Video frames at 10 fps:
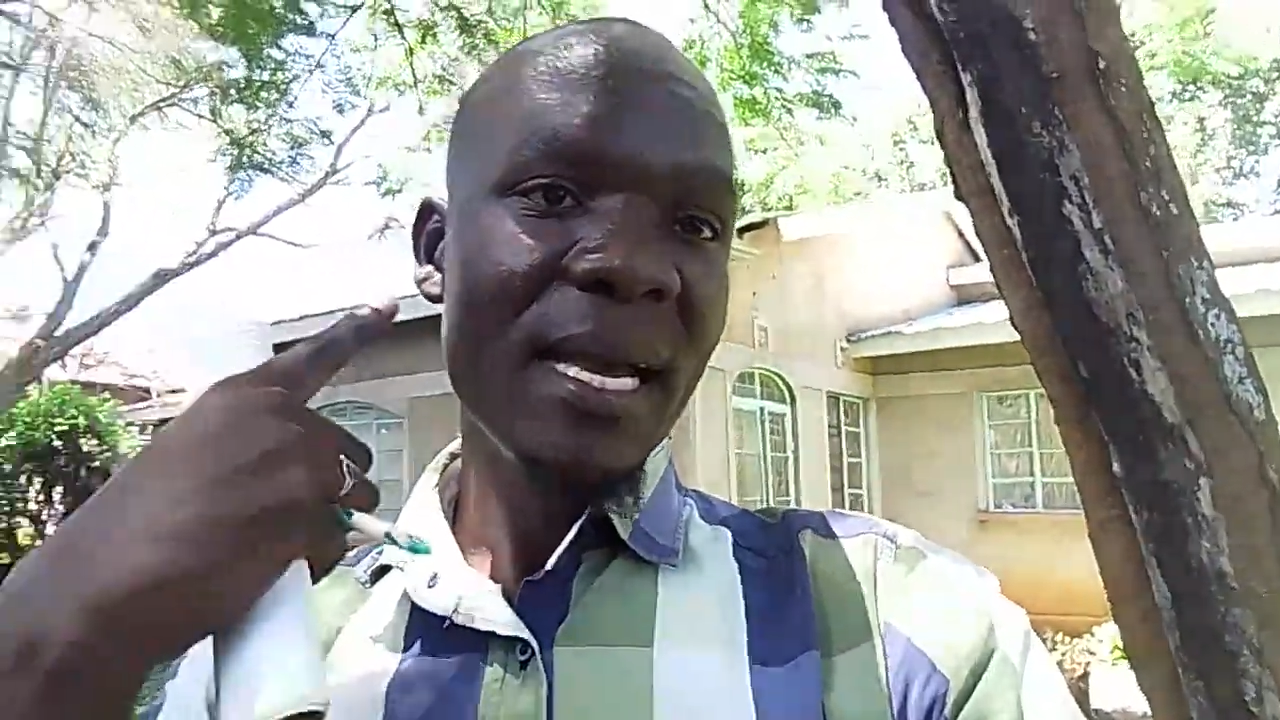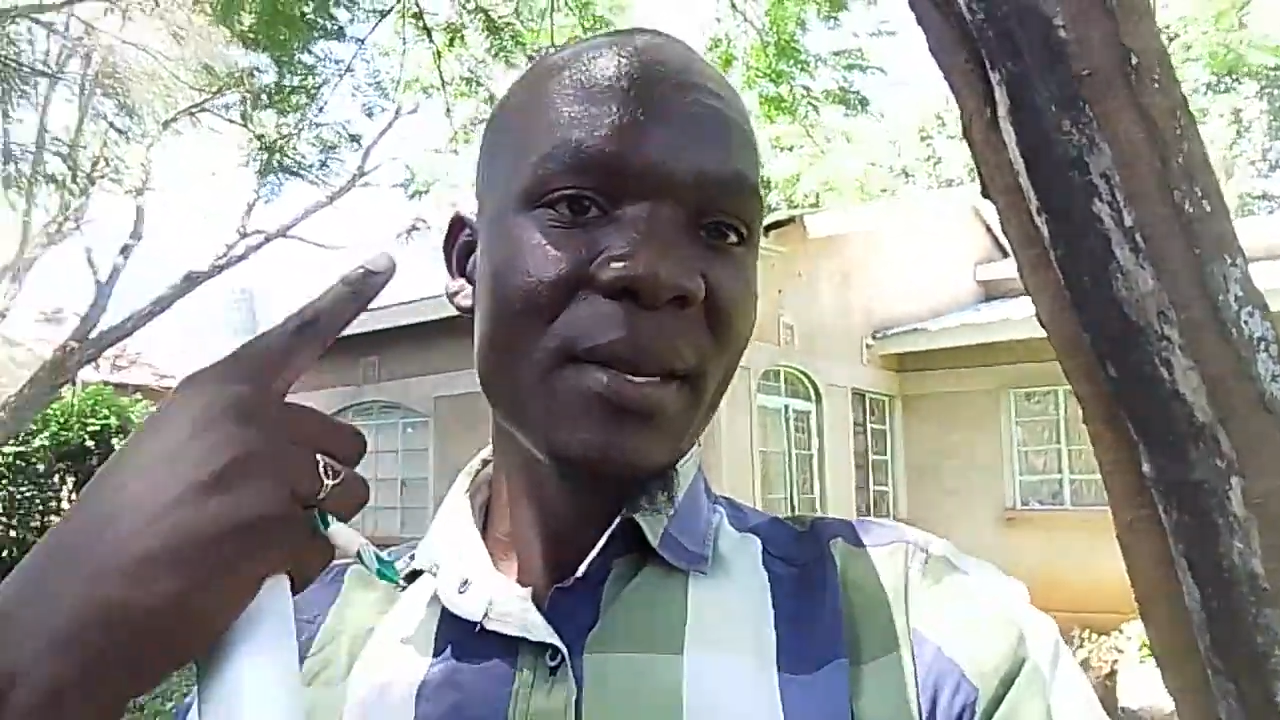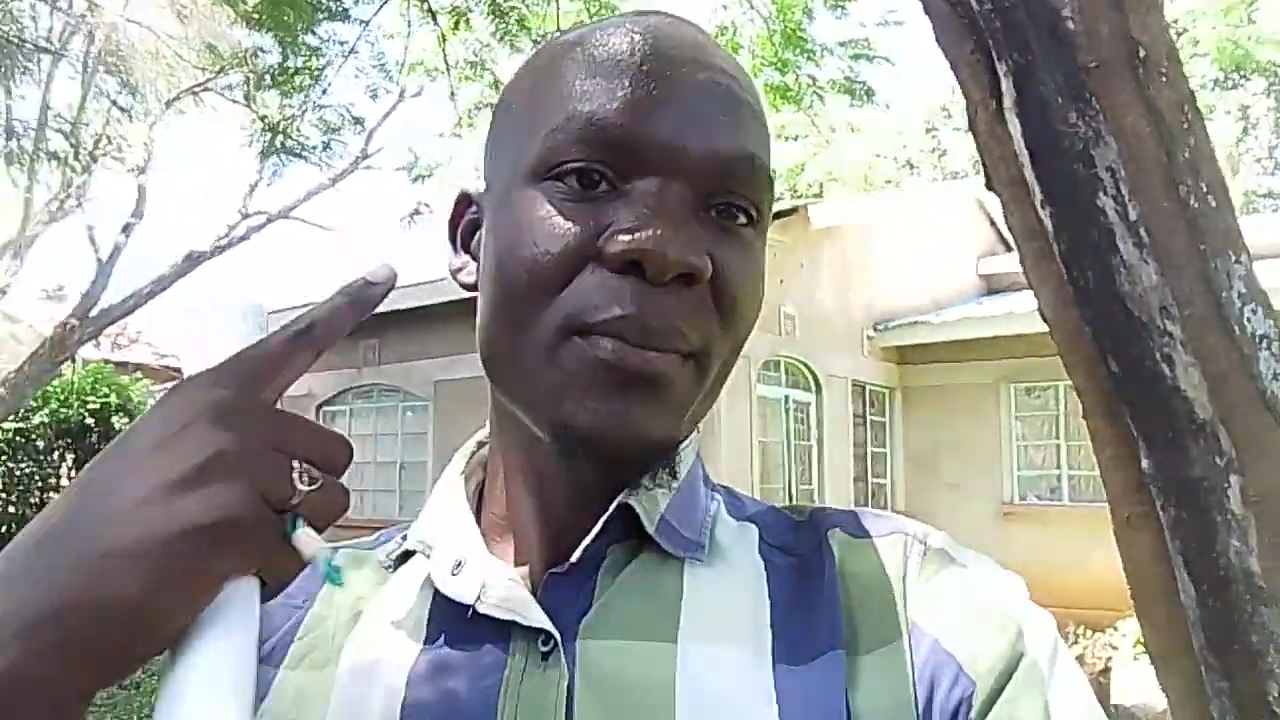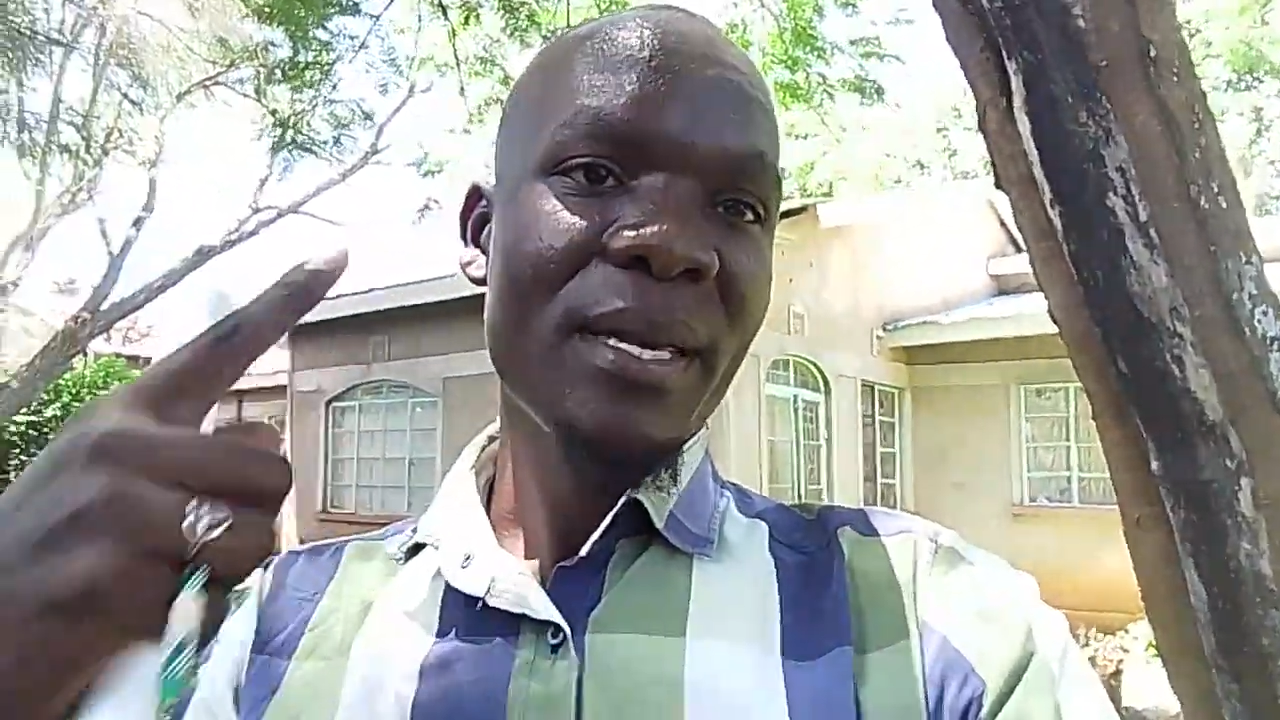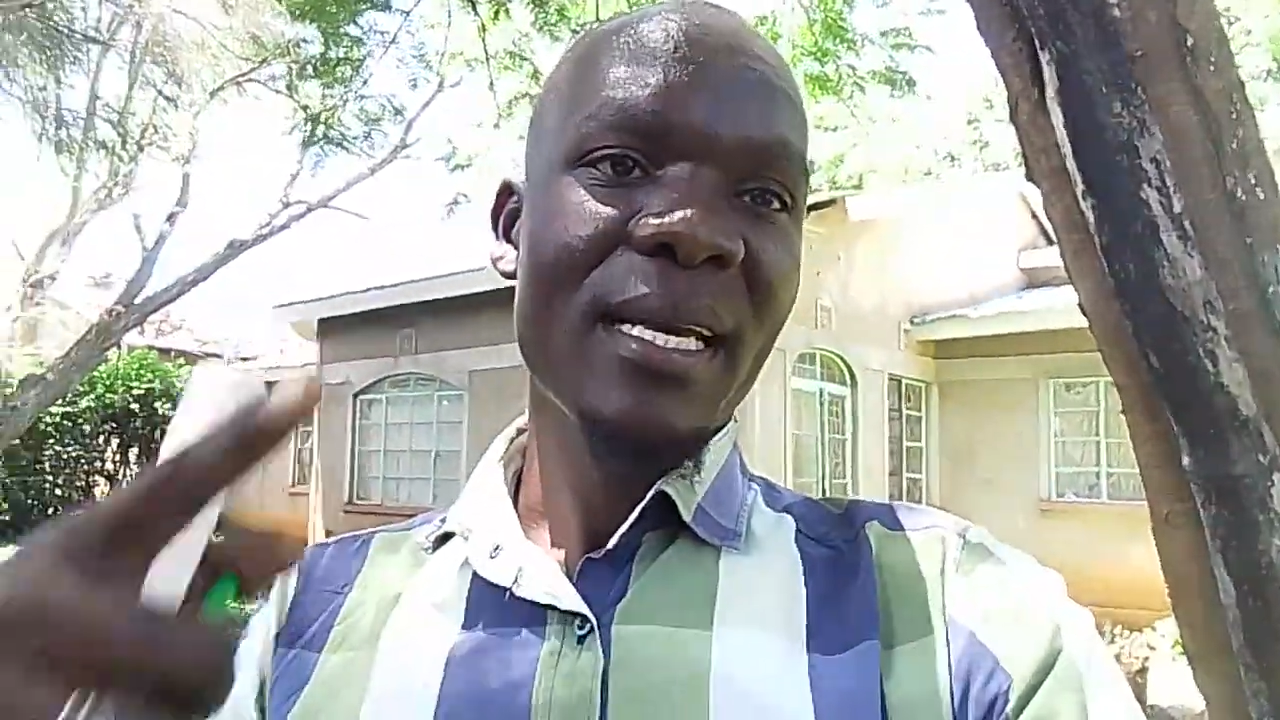
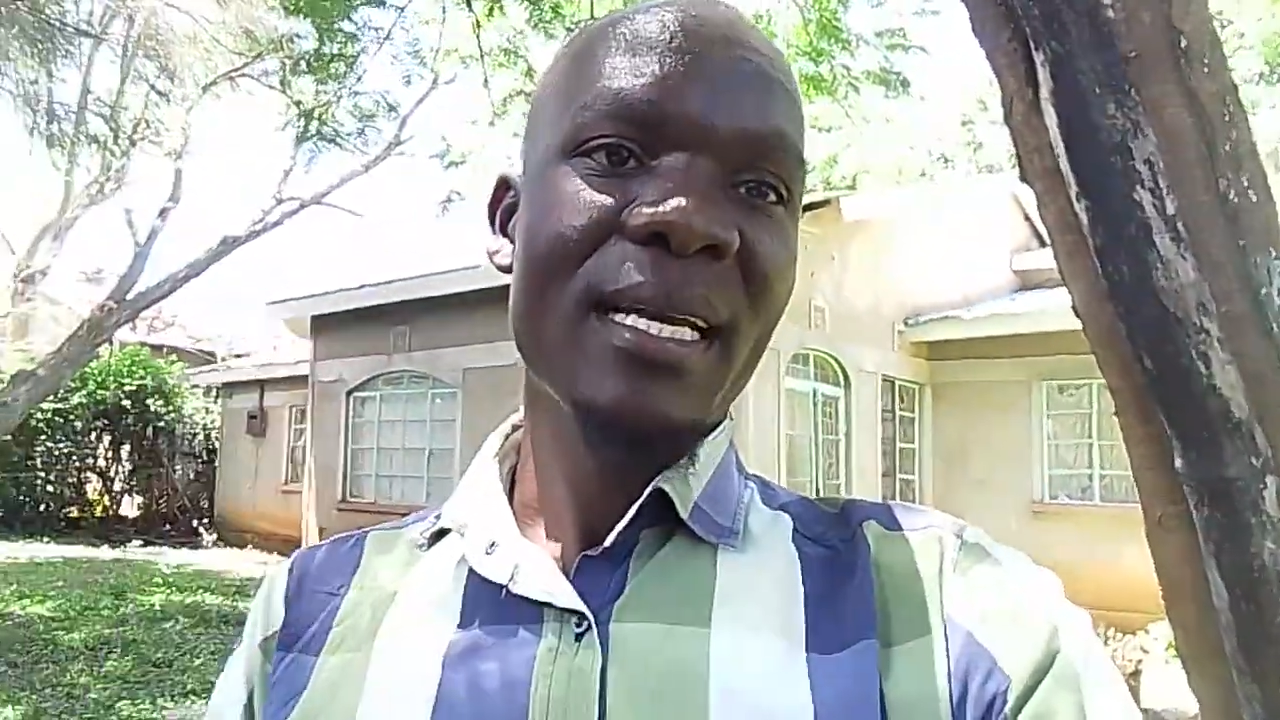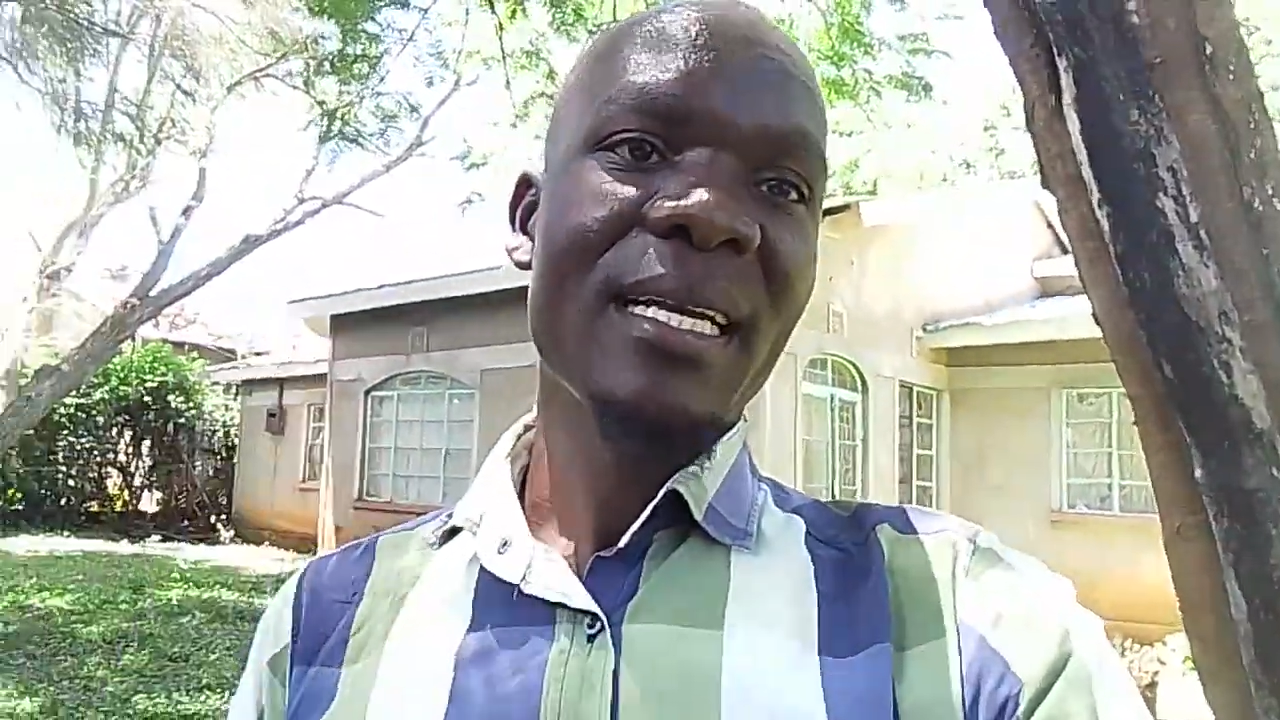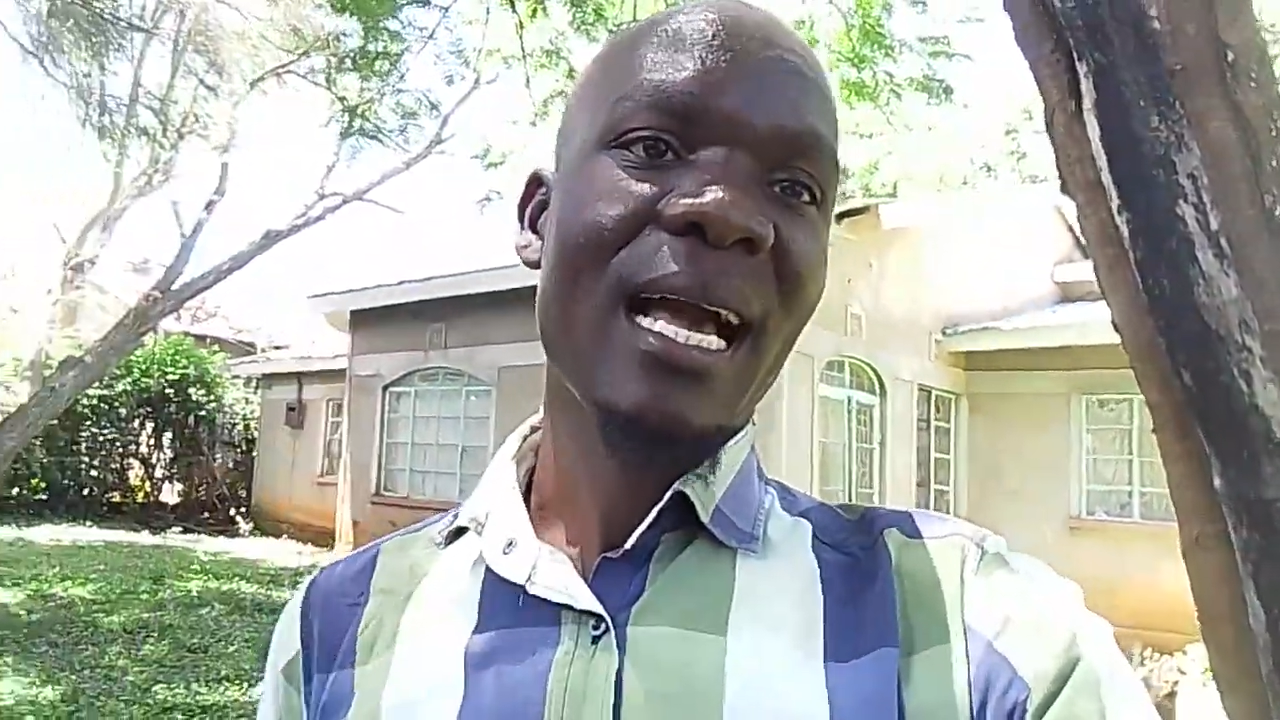behind me